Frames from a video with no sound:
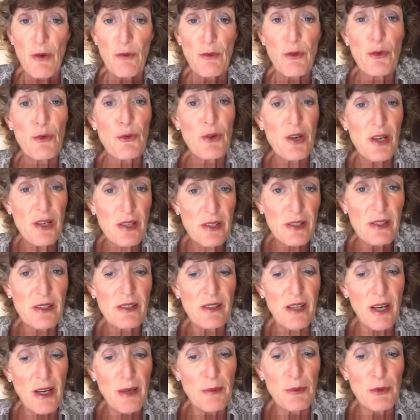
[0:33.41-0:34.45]
for really
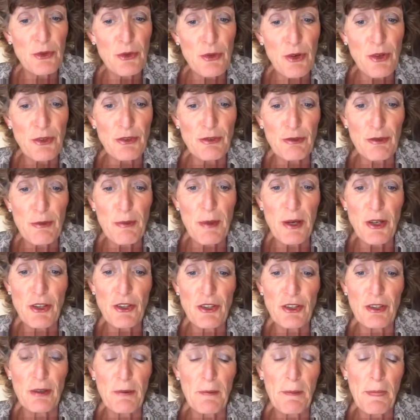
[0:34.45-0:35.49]
sustainable
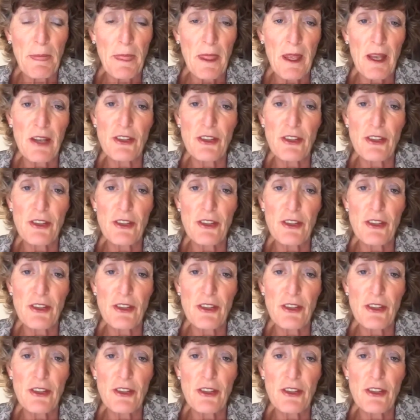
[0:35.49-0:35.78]
transformation.